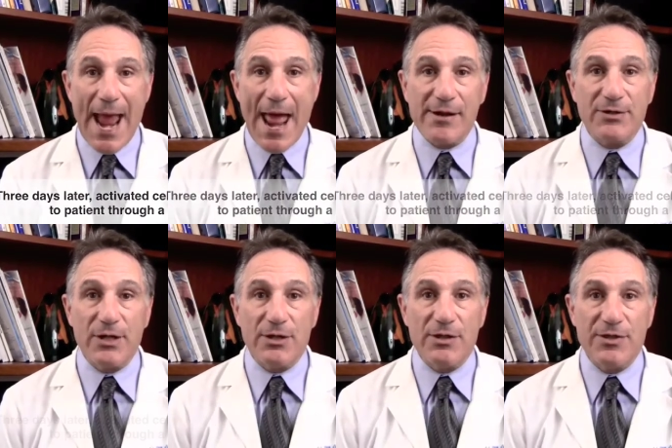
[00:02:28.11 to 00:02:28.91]

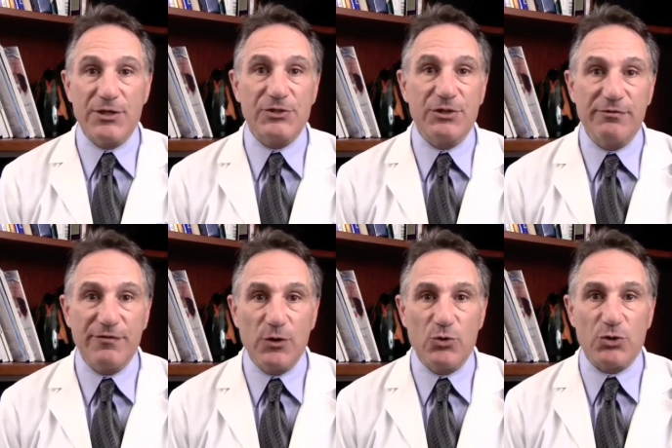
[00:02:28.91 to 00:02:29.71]
And this
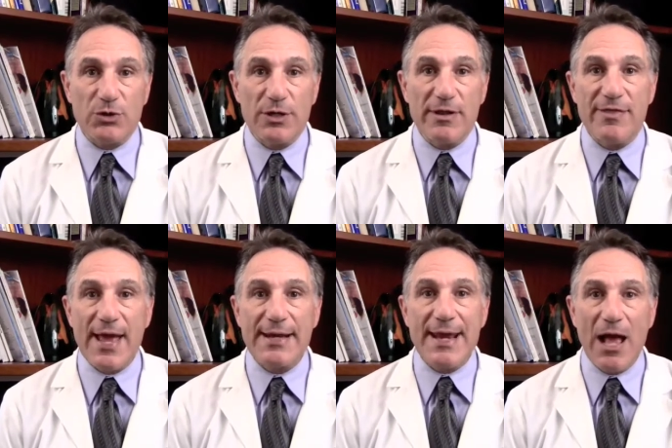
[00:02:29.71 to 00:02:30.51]
infusion
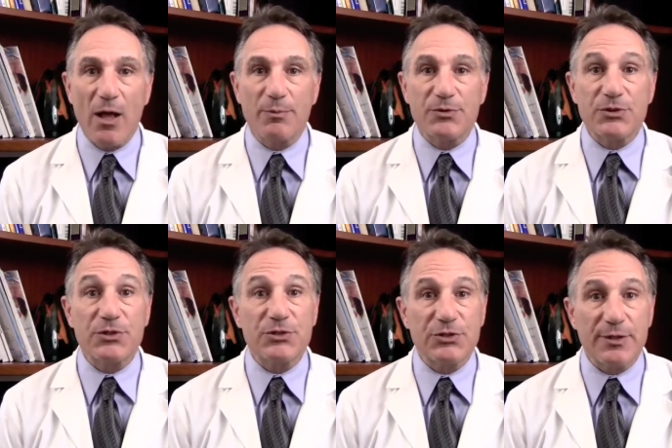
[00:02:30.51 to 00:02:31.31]
then helps
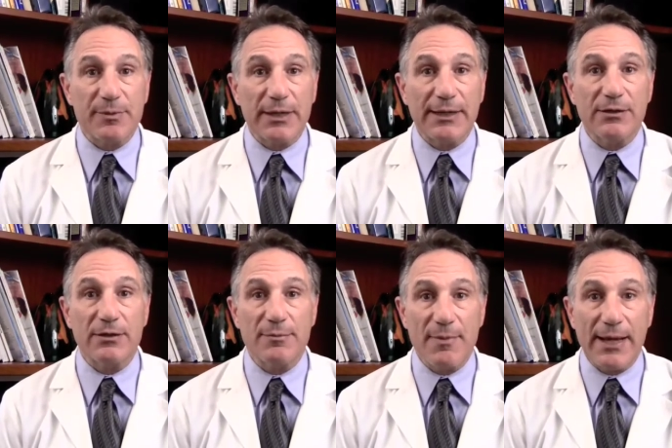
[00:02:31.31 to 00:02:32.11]
to stimulate
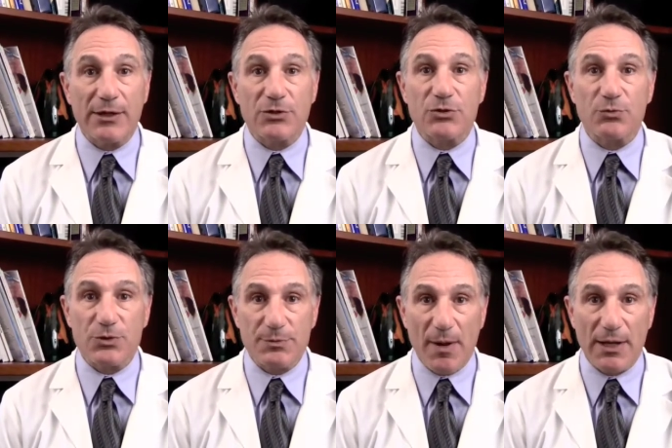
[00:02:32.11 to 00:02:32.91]
the man's
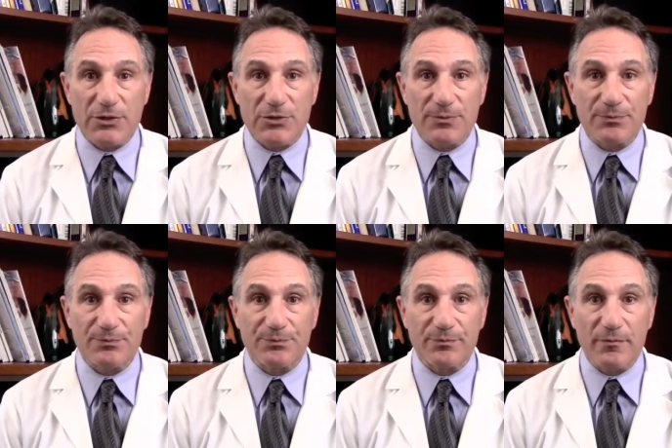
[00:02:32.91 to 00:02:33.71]
response.
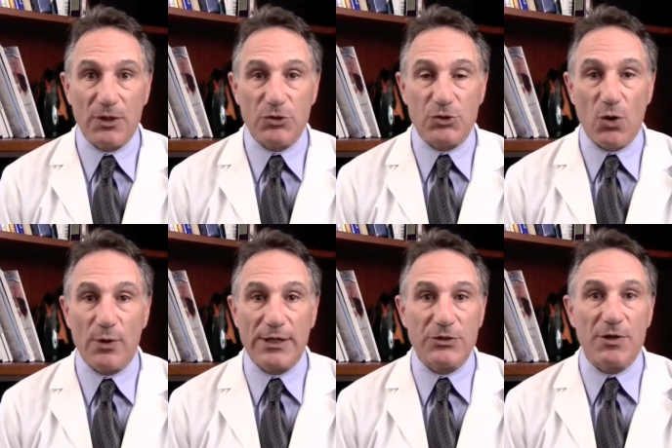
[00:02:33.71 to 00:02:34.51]
So
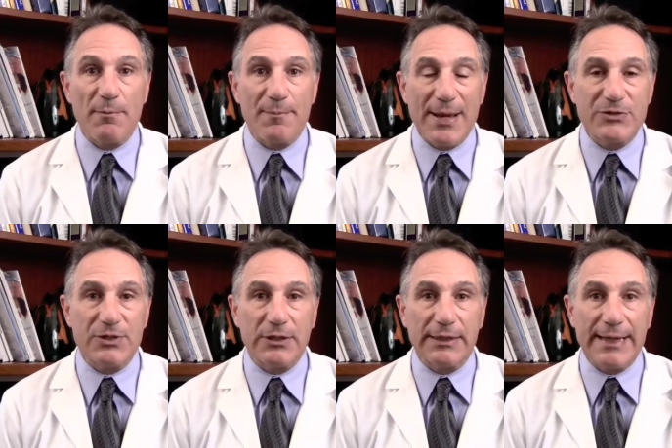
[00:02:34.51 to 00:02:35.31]
he's
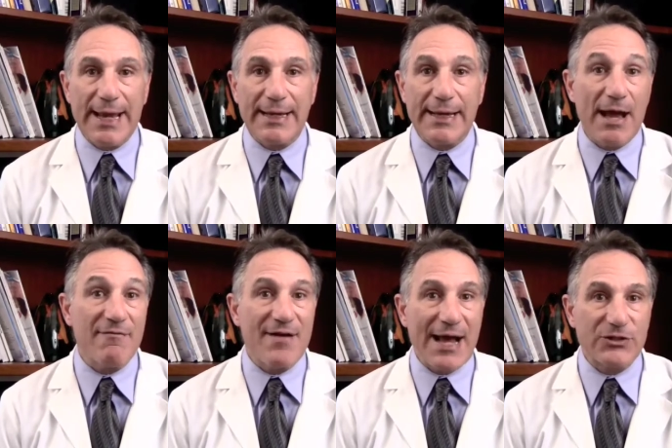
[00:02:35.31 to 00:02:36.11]
basically getting
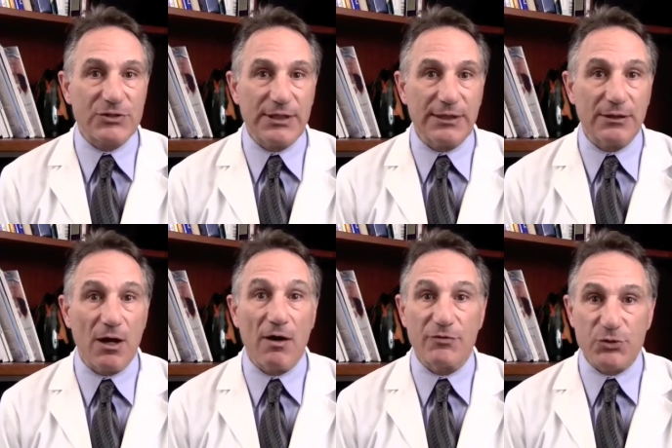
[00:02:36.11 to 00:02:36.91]
a
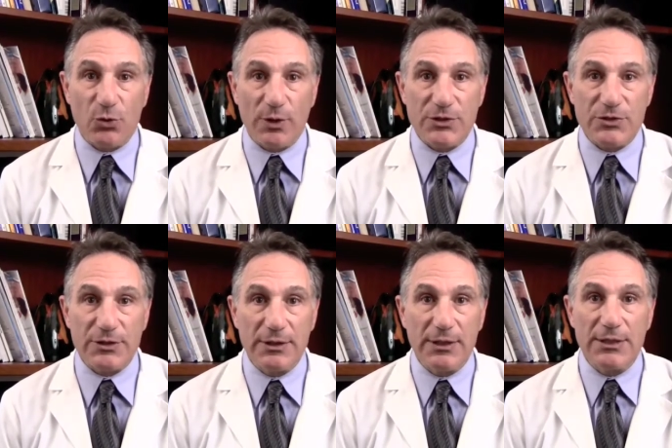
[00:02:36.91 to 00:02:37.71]
vaccine of sorts
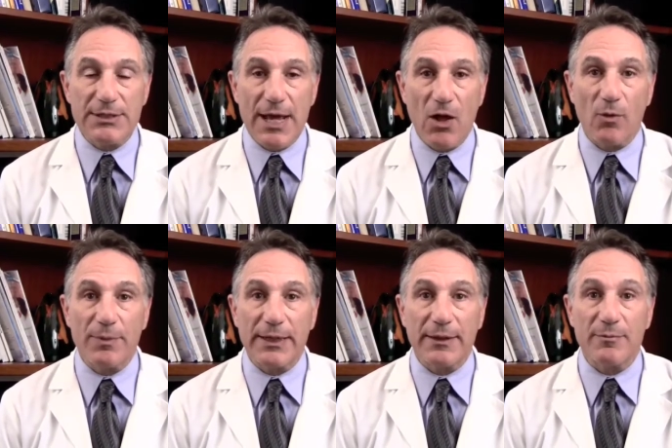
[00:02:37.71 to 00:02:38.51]
to
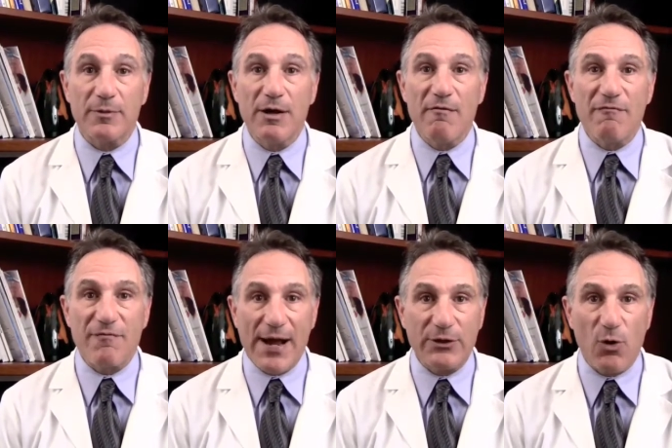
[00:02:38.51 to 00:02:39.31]
help him
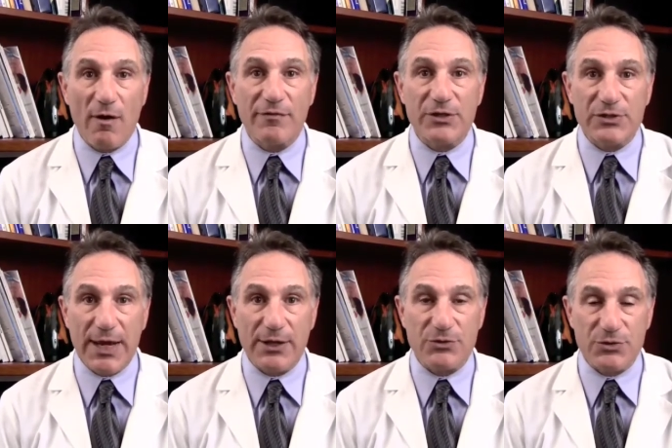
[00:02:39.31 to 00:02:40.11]
fight off his
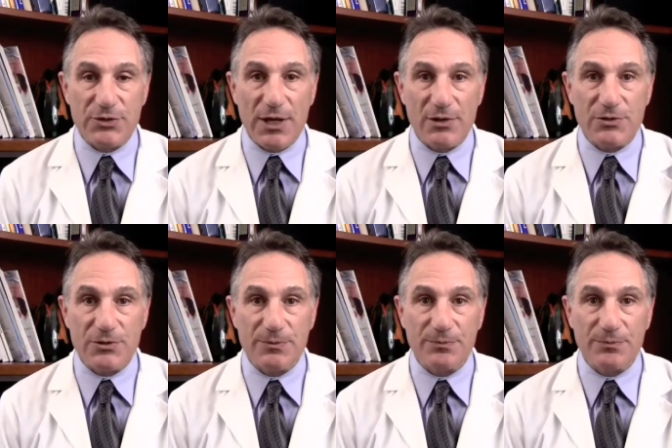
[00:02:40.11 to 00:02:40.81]
cancer cells.